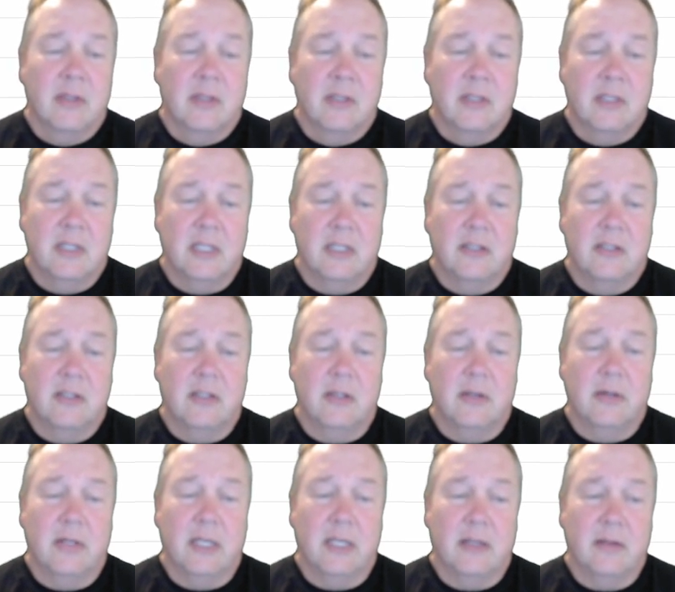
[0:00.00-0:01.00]
see it's
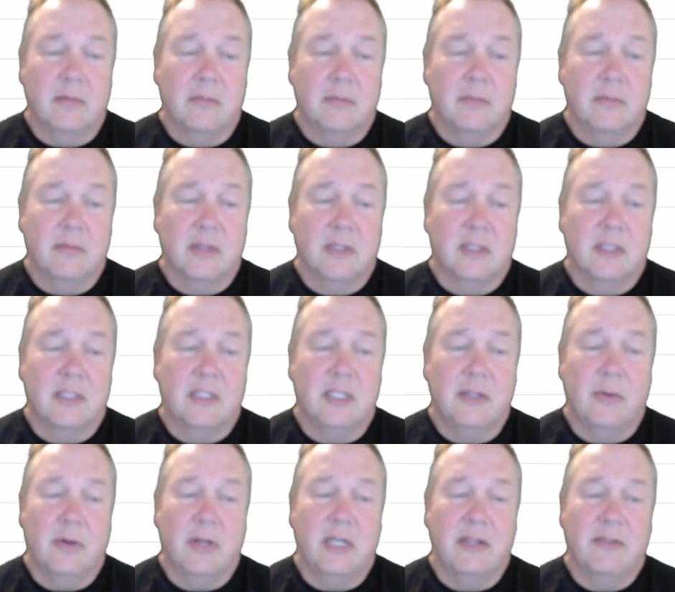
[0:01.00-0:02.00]
doing
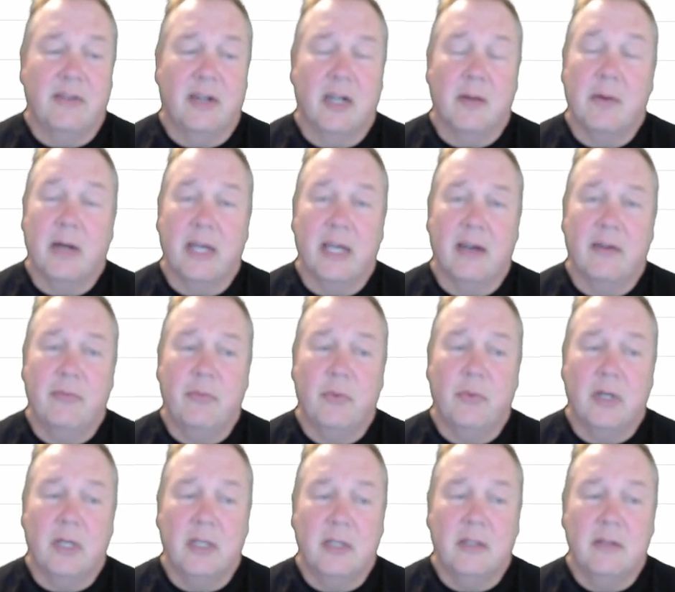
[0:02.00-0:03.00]
C1 divided by
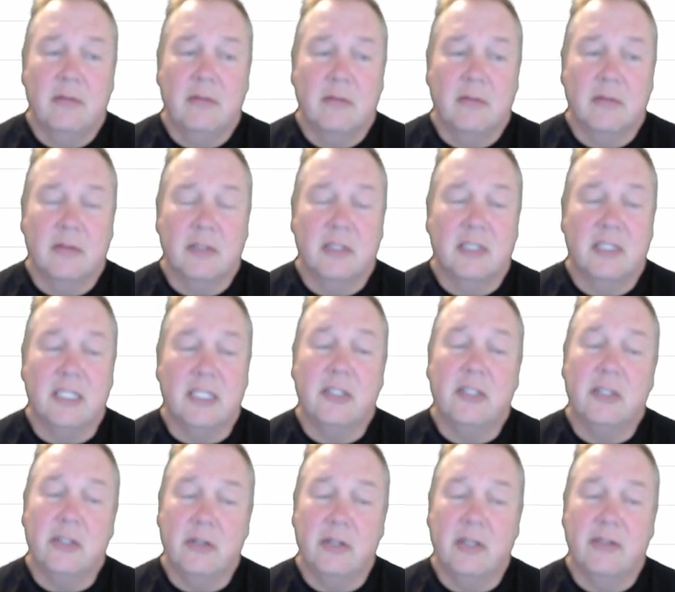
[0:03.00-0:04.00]
F1,
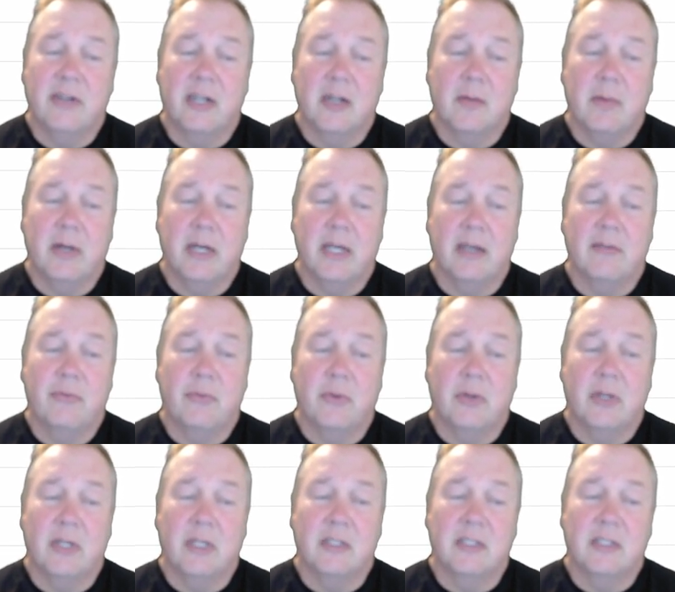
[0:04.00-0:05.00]
C2 divided by
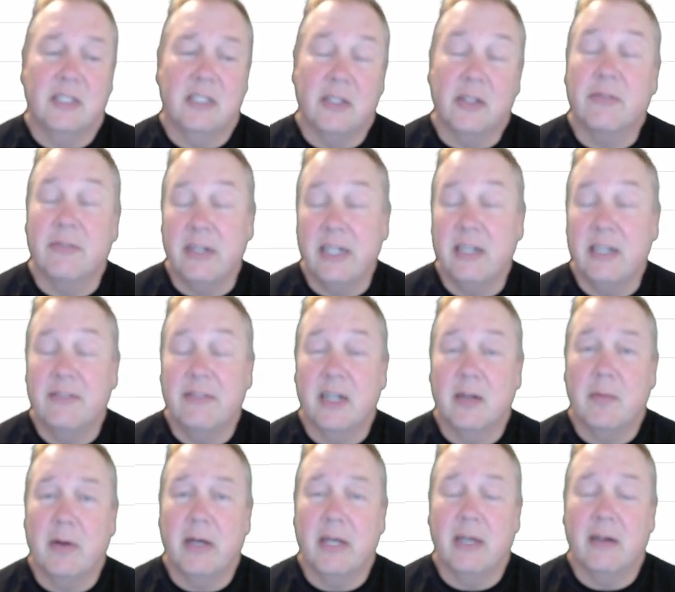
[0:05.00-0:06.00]
F1, C3
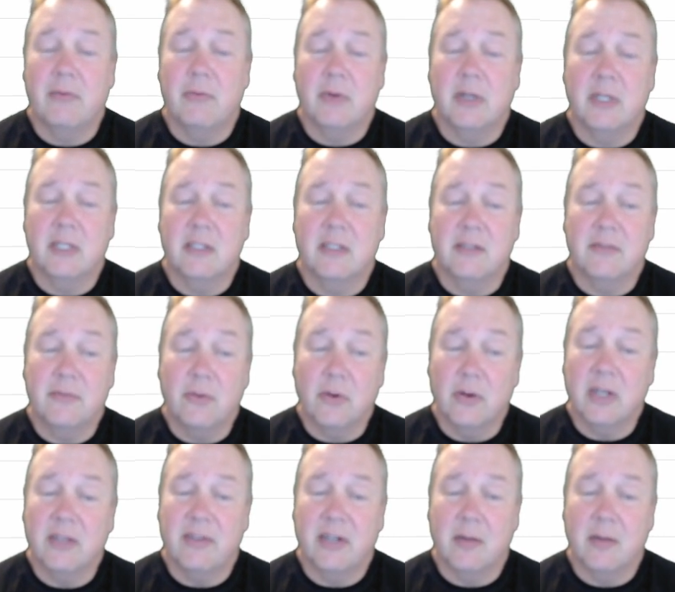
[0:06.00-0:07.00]
divided by F1, C4
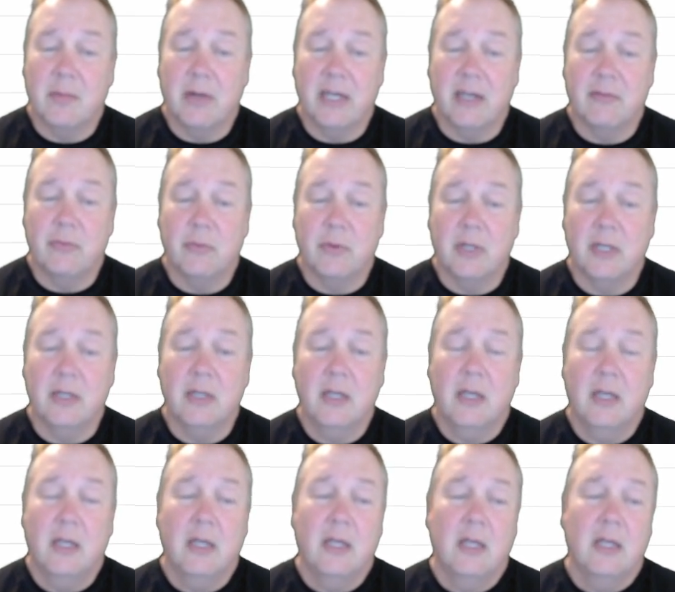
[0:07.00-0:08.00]
divided by F1.
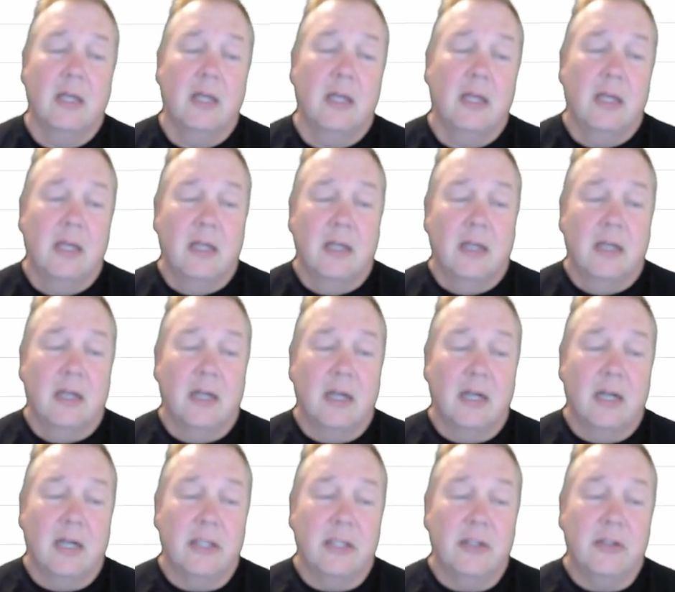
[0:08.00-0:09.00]

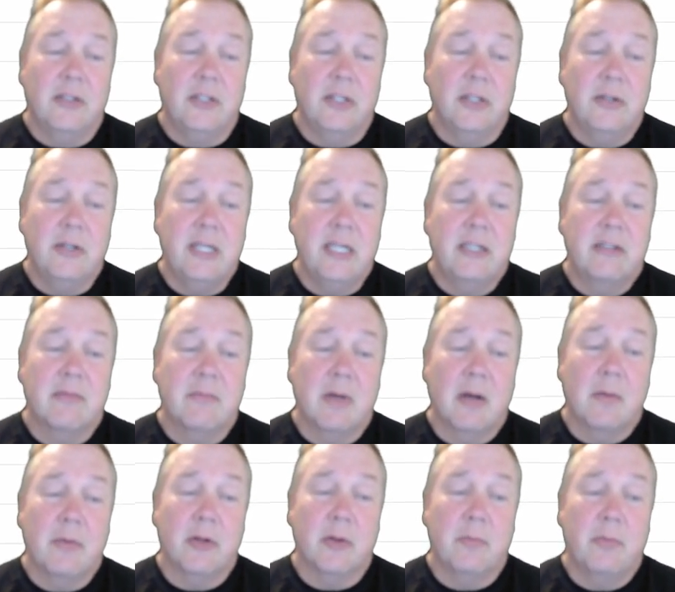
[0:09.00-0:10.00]
You do need to
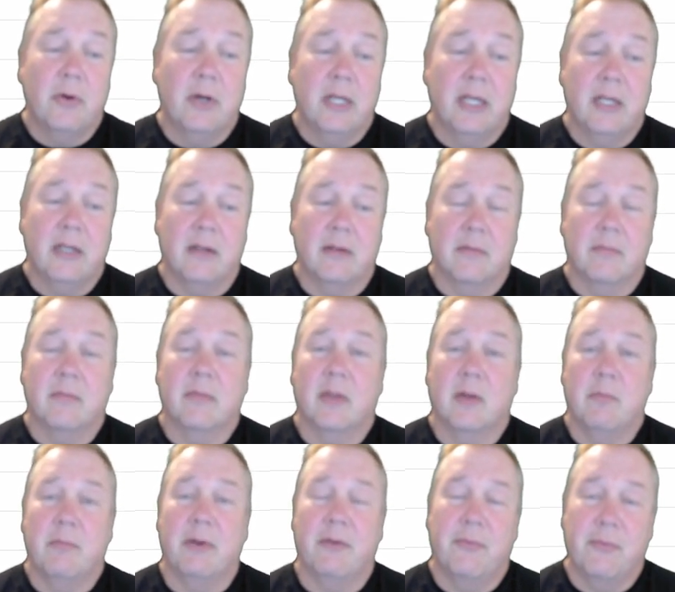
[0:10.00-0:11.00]
remember to put it
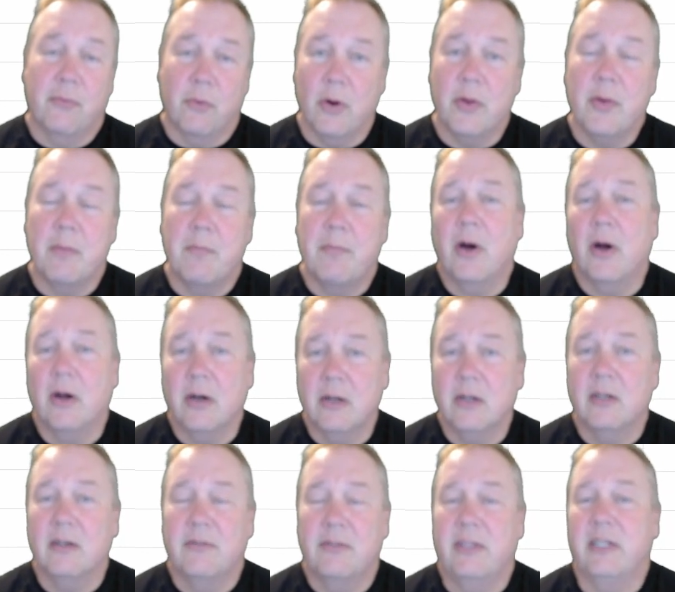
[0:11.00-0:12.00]
before the
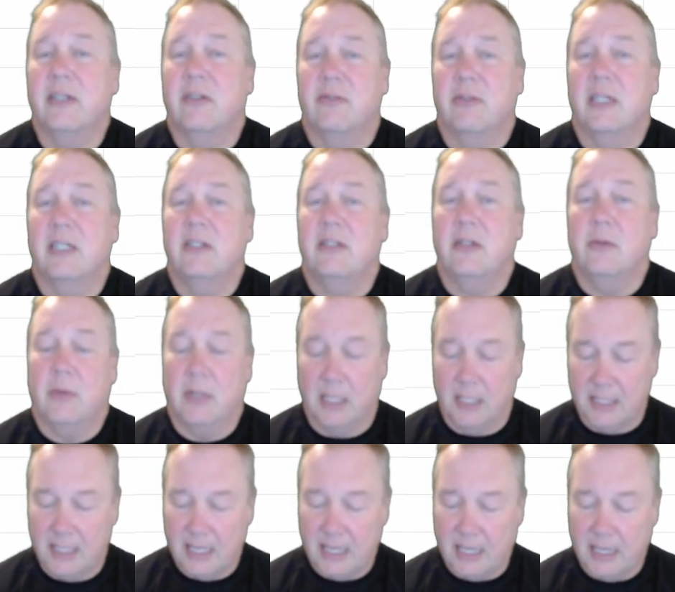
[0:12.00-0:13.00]
part of the address you want to
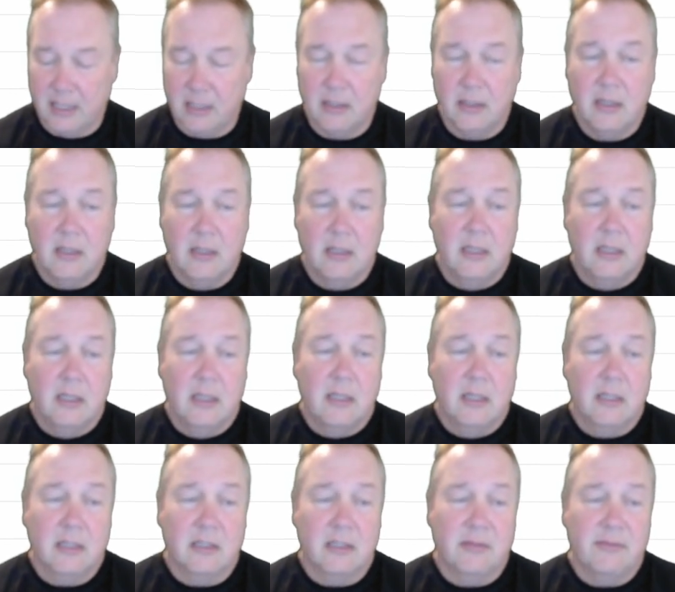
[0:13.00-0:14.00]
lock.
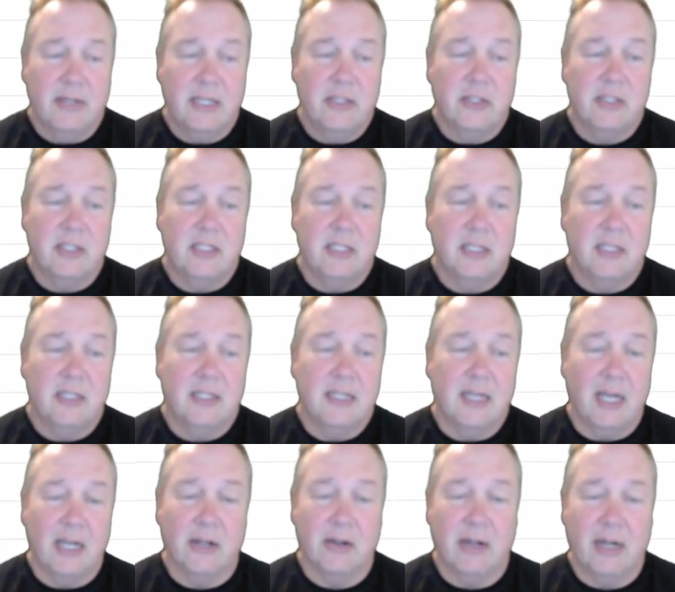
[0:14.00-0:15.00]
Because if I just did
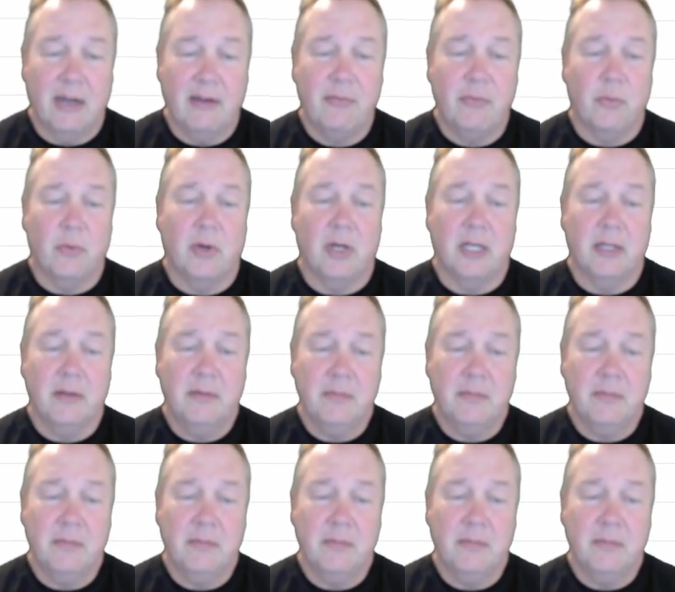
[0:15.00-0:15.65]
$F1,